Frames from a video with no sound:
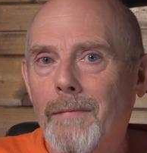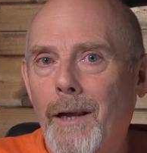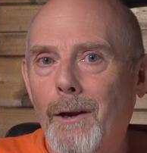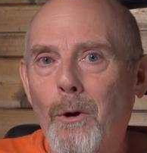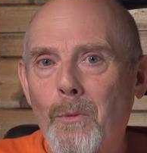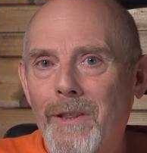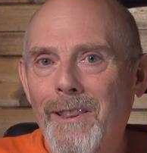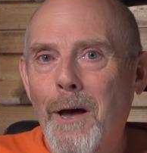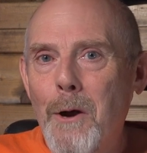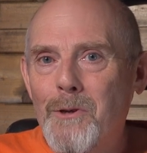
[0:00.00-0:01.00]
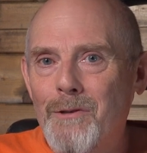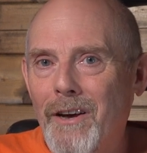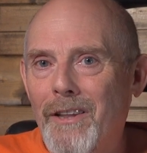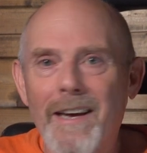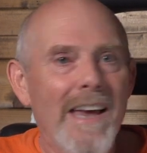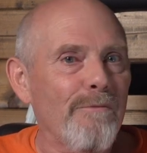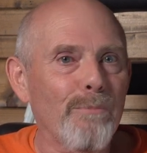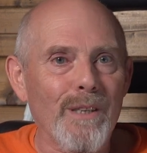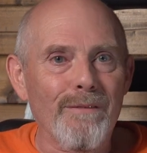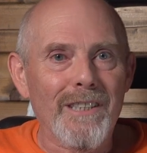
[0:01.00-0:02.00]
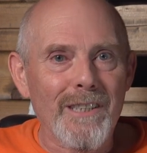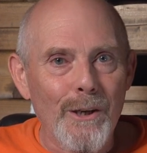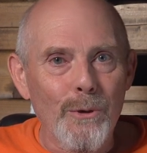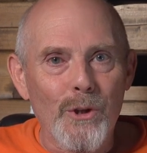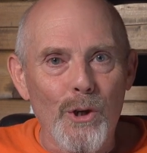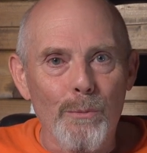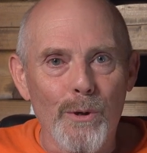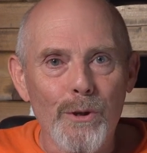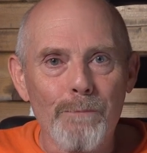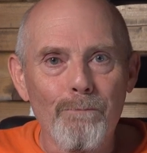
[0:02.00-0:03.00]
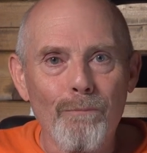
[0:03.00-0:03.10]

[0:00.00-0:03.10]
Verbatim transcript: along with loads of other FPV YouTubers.